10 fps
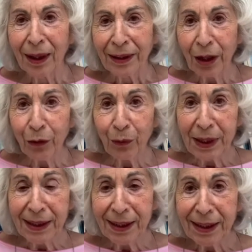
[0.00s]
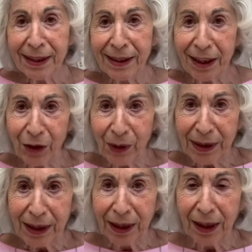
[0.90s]
Now the reason this is
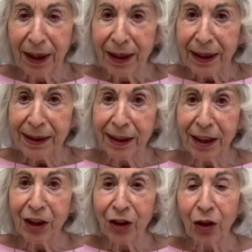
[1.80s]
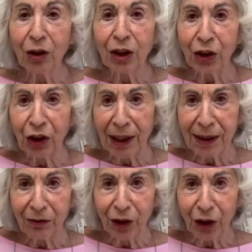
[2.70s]
interesting is that it's not
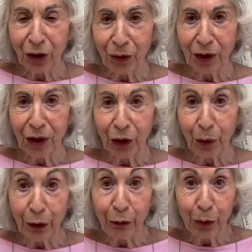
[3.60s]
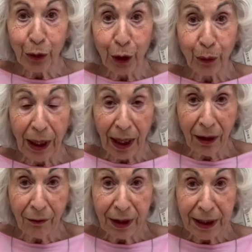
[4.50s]
just for children, so if you don't
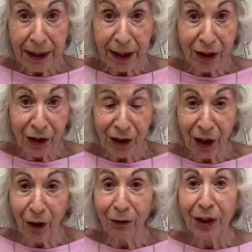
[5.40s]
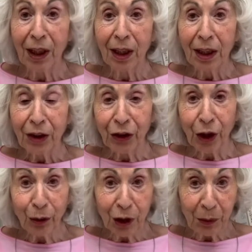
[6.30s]
have any kids yourselves,
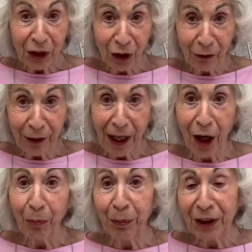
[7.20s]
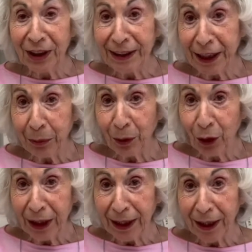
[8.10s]
don't switch off now, but just keep
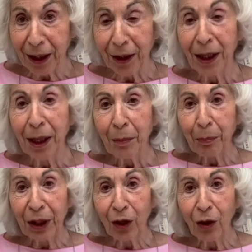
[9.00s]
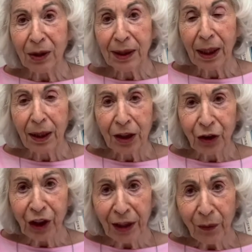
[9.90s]
looking at it, because
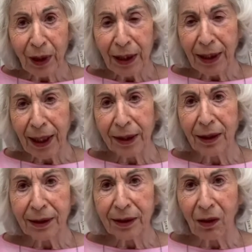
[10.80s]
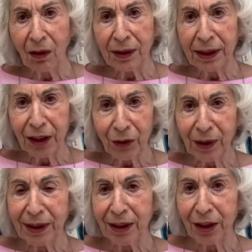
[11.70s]
generally adults aren't
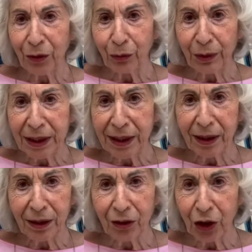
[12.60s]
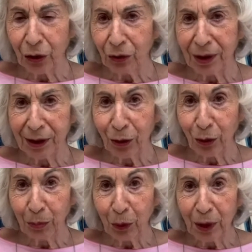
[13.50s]
interested in reading children's
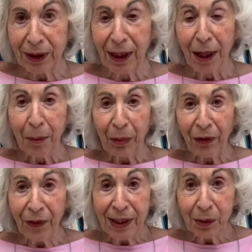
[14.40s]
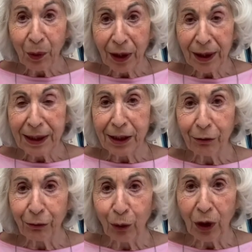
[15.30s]
cookbooks, but this one is
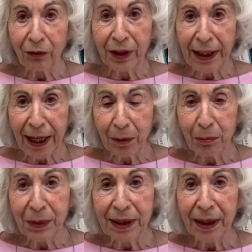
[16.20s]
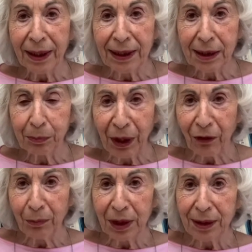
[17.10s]
full of games,
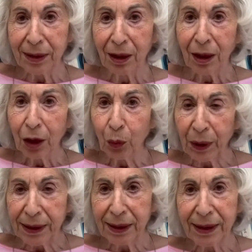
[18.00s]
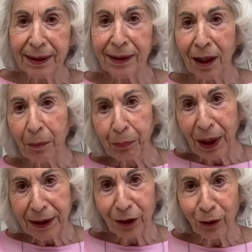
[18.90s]
experiments, quizzes,
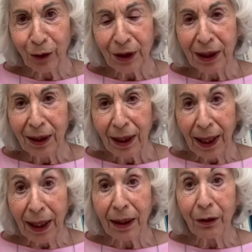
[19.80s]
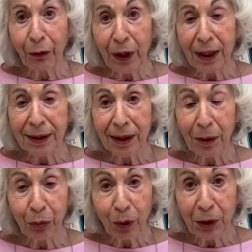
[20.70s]
puzzles, and things I
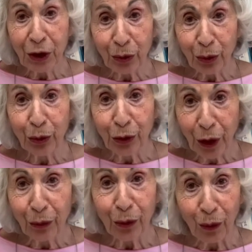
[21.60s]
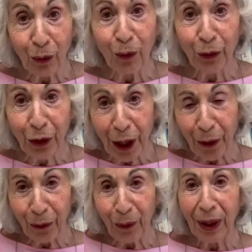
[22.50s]
promise you don't all know.